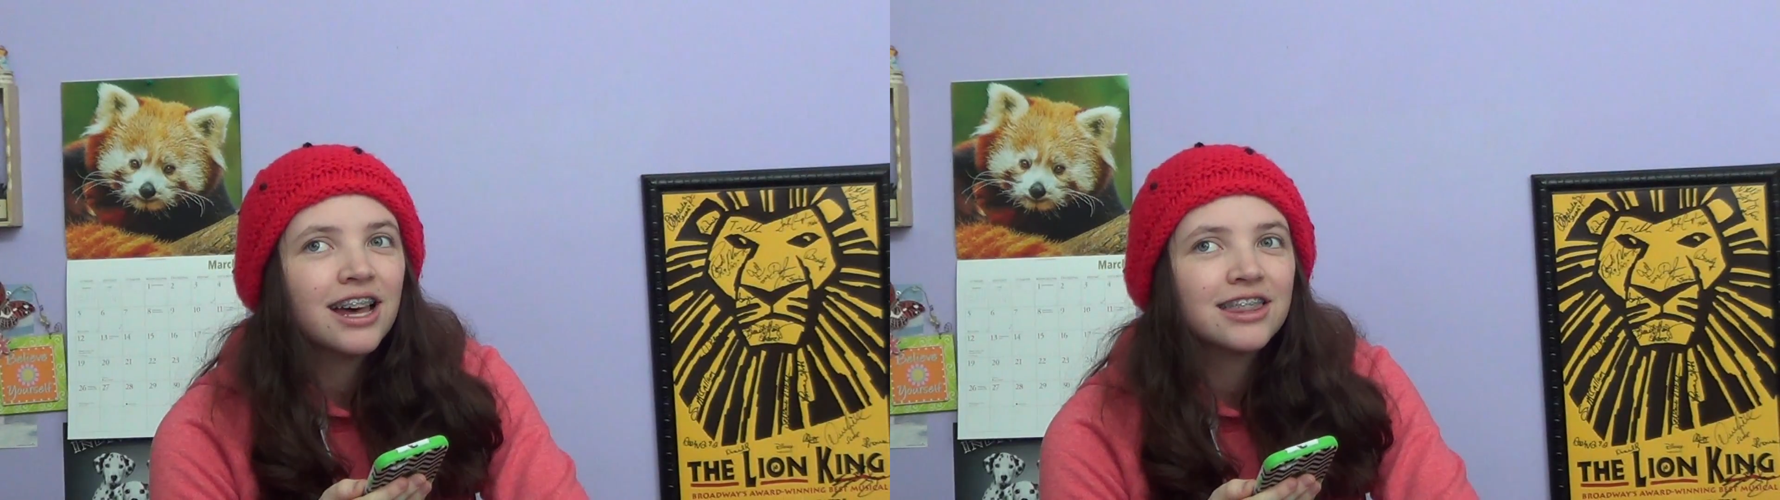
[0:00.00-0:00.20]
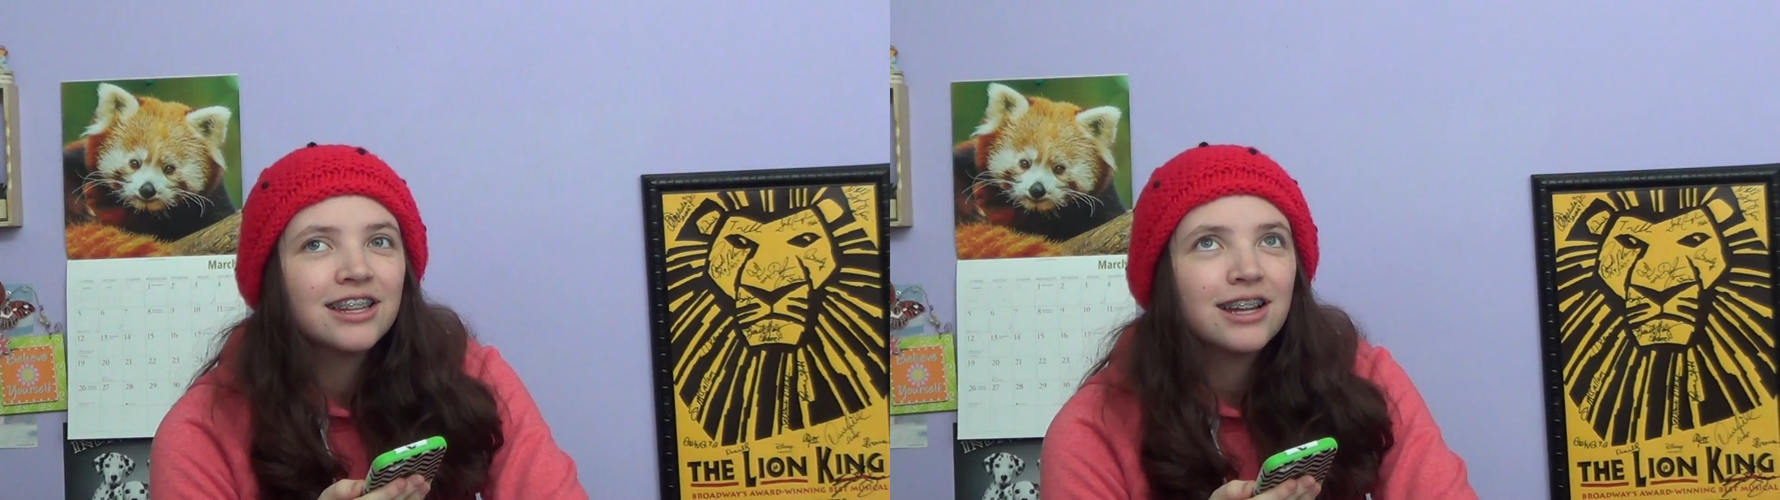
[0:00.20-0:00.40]

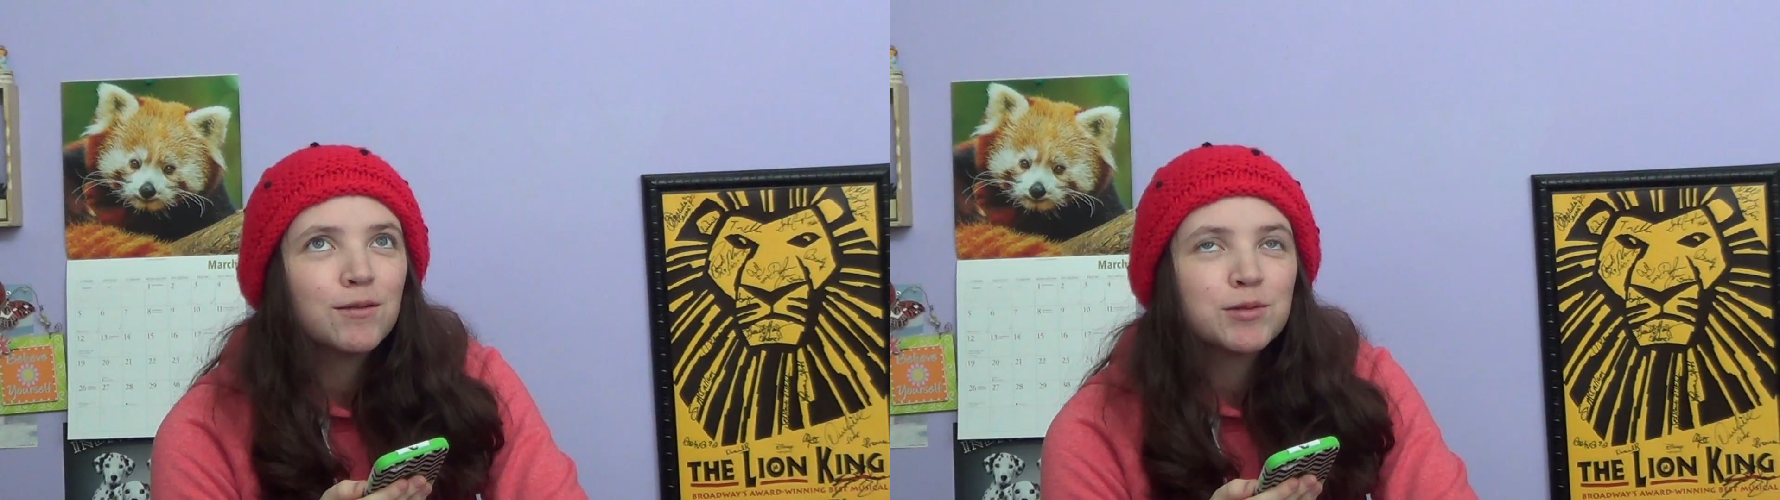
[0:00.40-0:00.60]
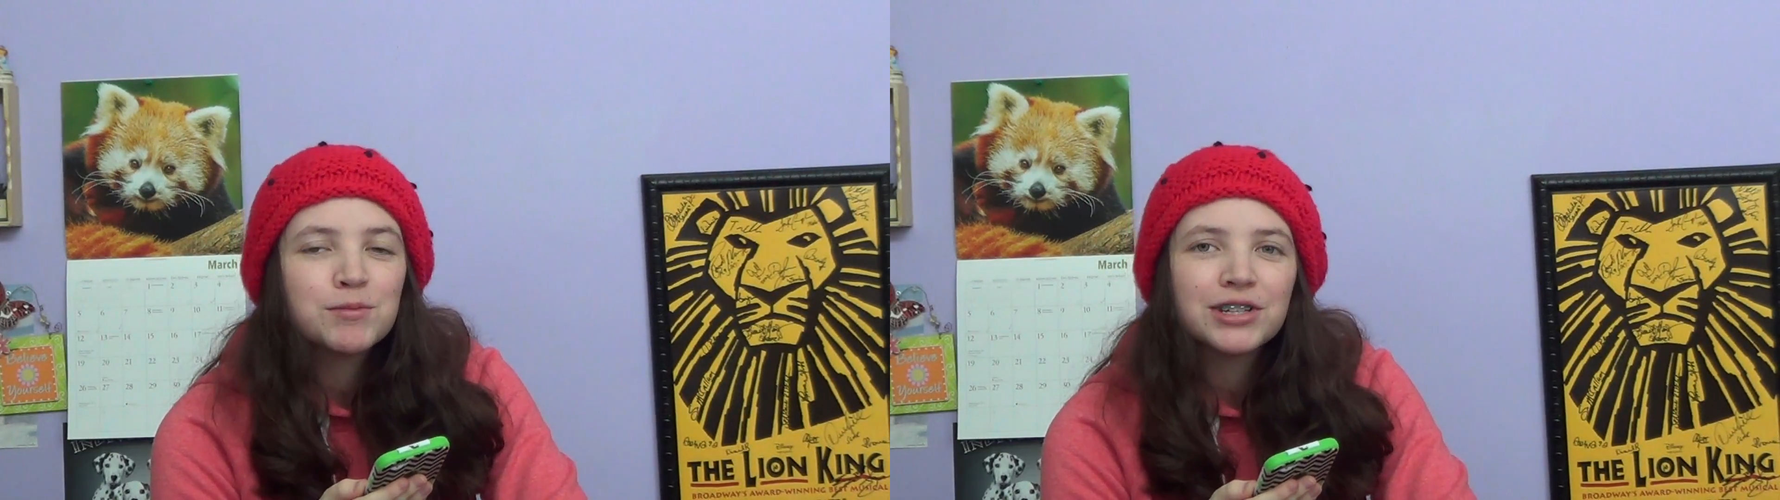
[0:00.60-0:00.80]
I think
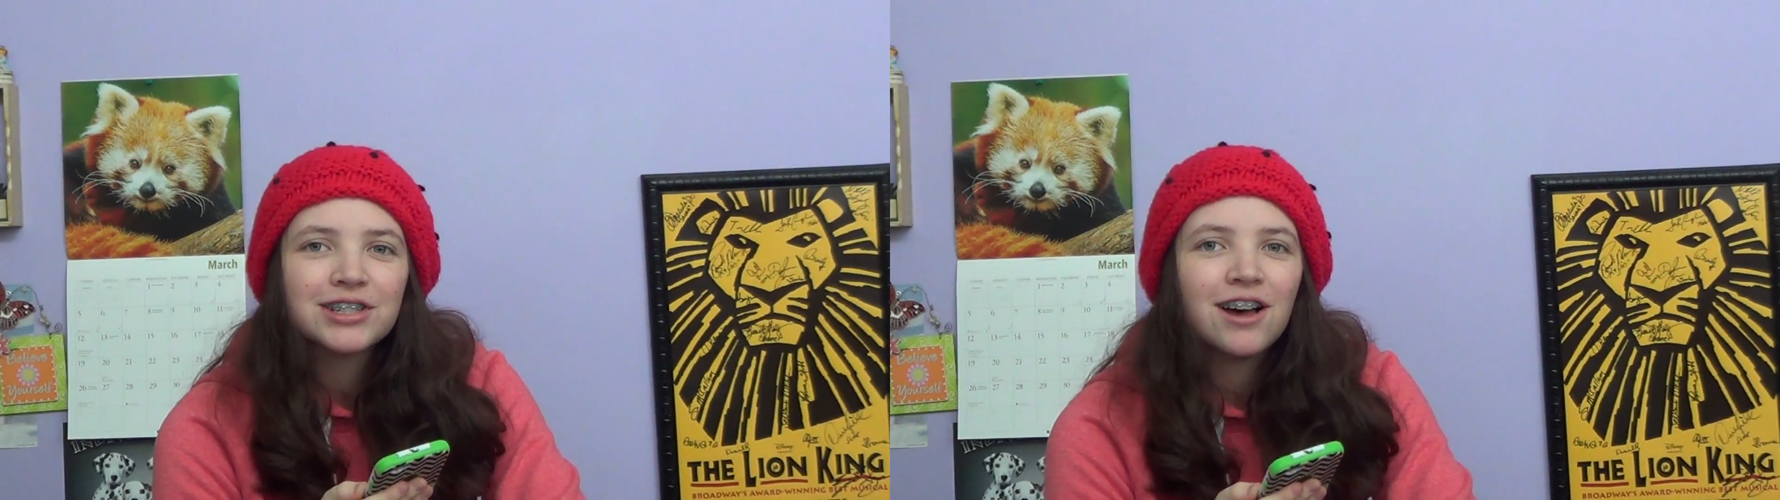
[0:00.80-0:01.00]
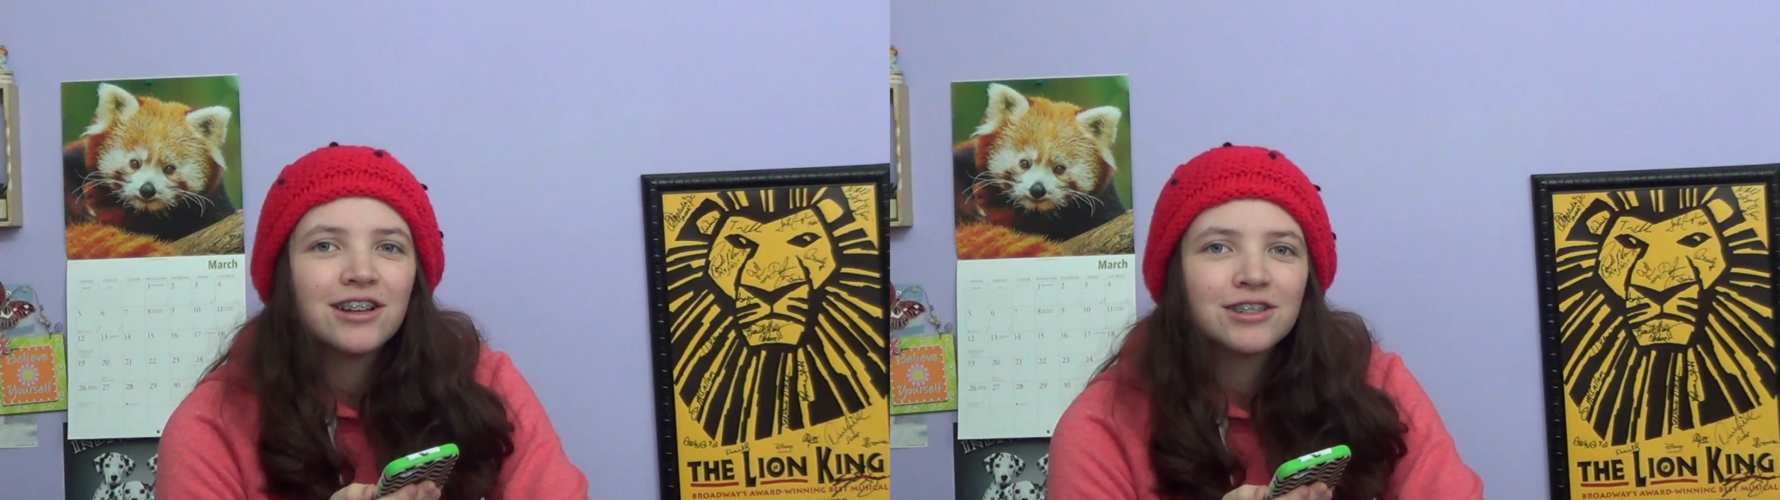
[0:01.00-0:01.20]
Napstablook
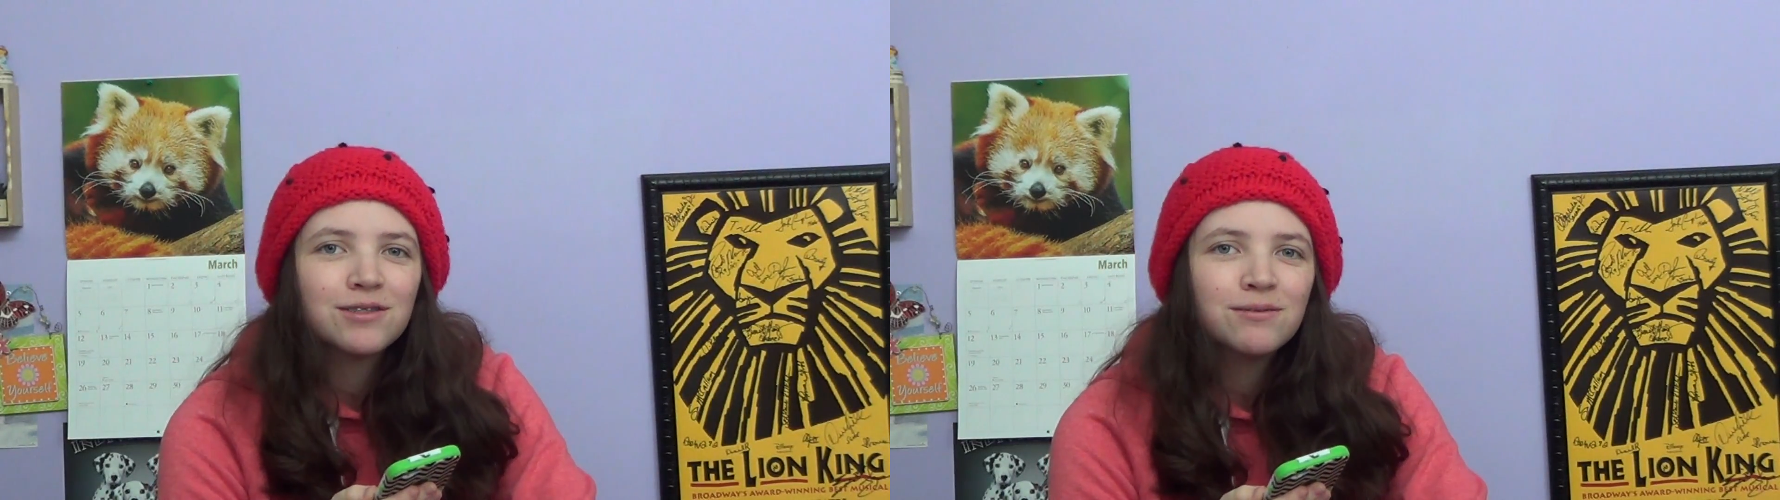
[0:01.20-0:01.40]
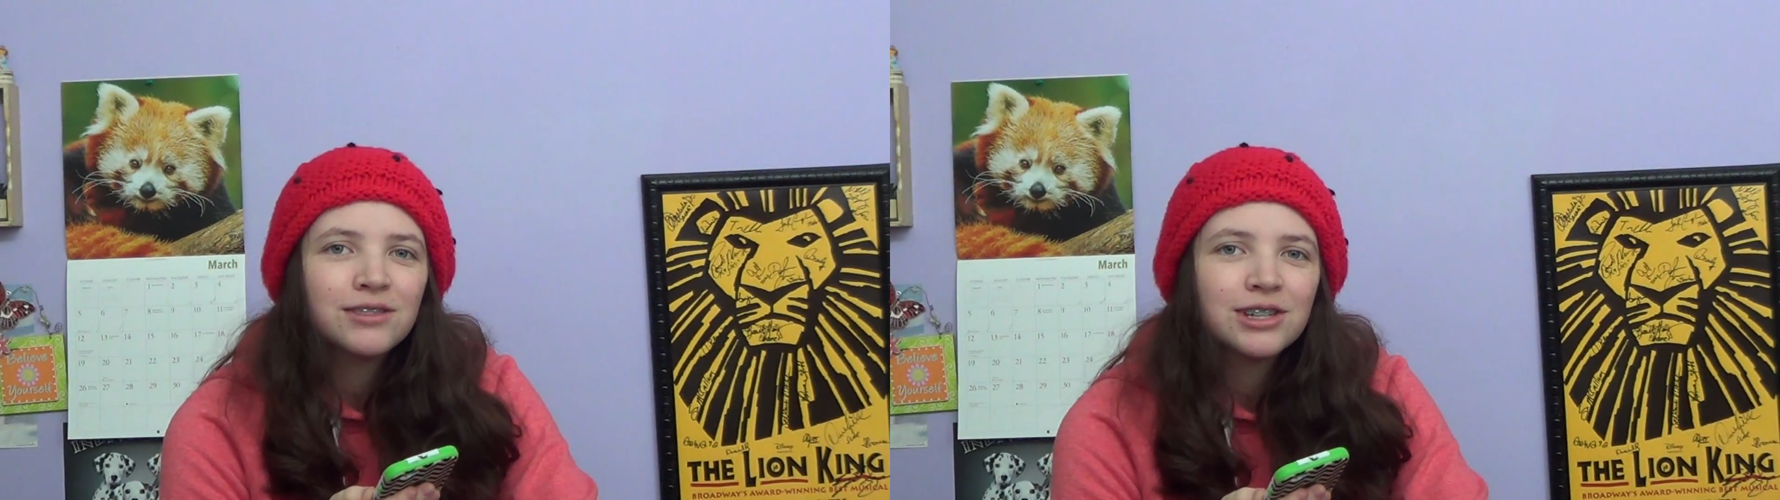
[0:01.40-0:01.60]
is awesome.